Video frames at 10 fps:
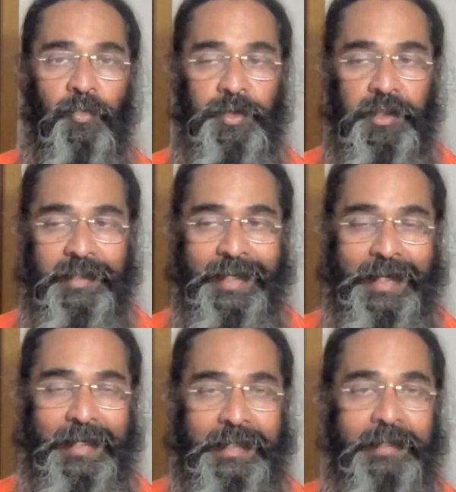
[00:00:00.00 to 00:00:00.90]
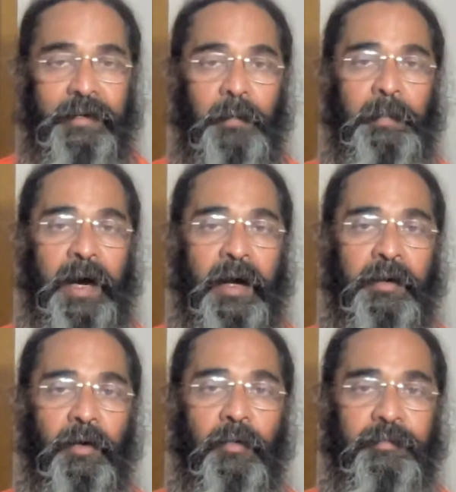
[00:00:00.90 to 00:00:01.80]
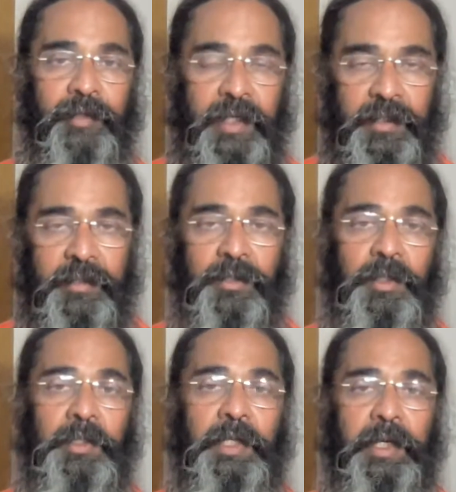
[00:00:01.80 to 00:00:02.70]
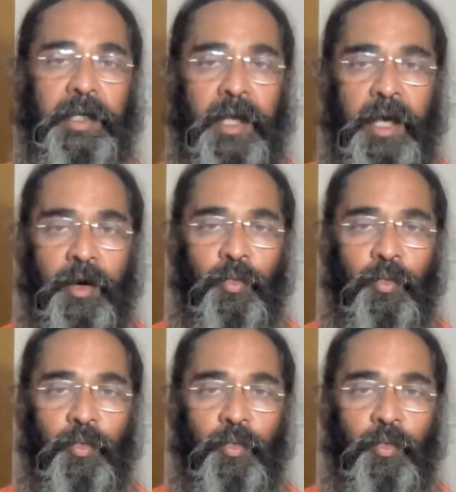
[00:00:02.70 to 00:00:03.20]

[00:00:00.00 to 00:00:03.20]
which is an integral part of this journey,